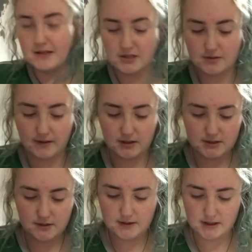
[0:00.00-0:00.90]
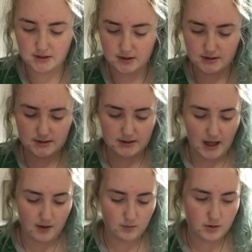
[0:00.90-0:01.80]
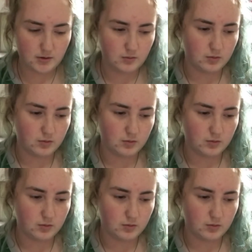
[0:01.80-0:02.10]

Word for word: So I got two t-shirts. That one